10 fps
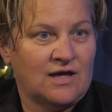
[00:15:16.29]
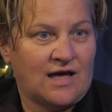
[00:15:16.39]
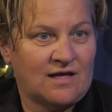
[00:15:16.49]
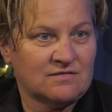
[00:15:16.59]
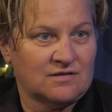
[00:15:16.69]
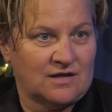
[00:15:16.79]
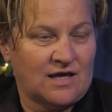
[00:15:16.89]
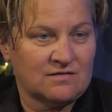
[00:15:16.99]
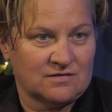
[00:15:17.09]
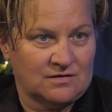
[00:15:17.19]
has
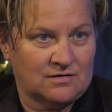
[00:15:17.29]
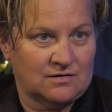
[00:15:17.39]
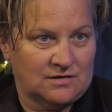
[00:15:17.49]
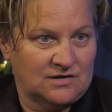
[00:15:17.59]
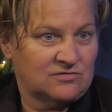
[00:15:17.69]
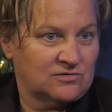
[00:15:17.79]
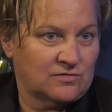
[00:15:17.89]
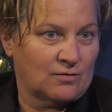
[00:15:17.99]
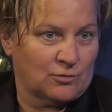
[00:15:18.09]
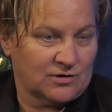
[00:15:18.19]
a issue
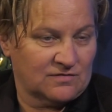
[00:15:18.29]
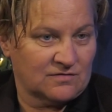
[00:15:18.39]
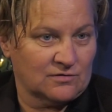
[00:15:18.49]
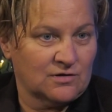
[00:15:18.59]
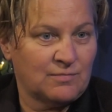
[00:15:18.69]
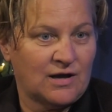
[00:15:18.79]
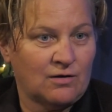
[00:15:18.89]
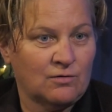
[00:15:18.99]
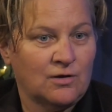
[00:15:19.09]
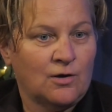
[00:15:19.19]
that we're concerned
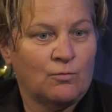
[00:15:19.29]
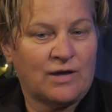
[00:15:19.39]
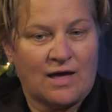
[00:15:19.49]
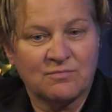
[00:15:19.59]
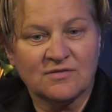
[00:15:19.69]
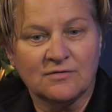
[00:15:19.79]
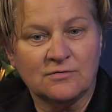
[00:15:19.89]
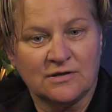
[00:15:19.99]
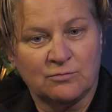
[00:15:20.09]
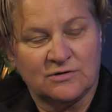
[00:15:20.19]
about, we
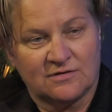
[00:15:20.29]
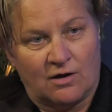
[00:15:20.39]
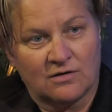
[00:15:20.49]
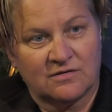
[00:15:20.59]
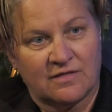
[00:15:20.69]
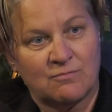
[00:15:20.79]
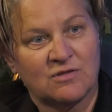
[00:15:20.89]
absolutely would talk to them.